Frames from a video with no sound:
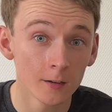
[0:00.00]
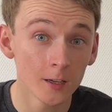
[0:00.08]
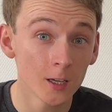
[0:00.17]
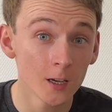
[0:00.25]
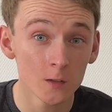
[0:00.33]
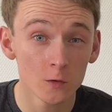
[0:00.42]

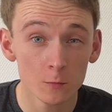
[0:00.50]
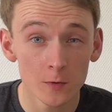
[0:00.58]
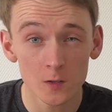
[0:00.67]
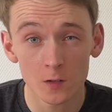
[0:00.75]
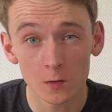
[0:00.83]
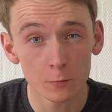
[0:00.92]
In case you
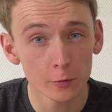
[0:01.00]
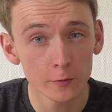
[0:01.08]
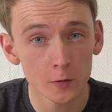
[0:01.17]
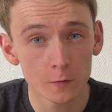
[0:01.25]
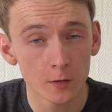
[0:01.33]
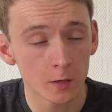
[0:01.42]
missed the
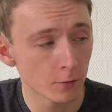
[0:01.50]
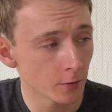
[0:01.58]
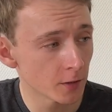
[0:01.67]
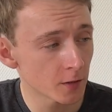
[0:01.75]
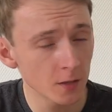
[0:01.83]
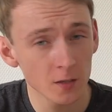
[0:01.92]
previous video on
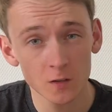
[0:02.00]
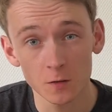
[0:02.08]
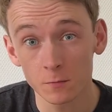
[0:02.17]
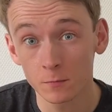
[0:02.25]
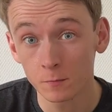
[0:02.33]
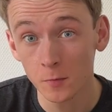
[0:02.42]
this
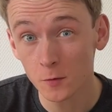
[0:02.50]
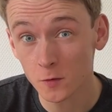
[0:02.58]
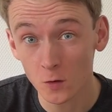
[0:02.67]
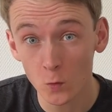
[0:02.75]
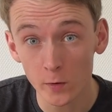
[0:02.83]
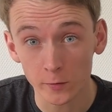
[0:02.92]
system, here's
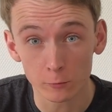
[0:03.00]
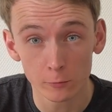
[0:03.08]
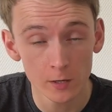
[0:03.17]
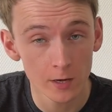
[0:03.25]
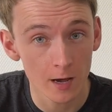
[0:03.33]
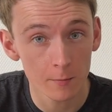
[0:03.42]
a quick
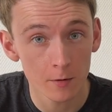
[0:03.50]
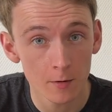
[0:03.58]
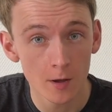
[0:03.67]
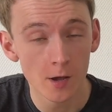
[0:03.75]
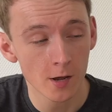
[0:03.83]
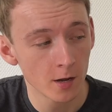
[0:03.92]
recap
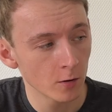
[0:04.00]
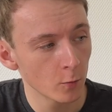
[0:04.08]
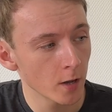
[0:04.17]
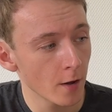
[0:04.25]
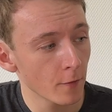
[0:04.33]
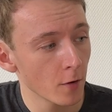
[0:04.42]

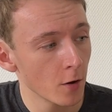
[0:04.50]
we have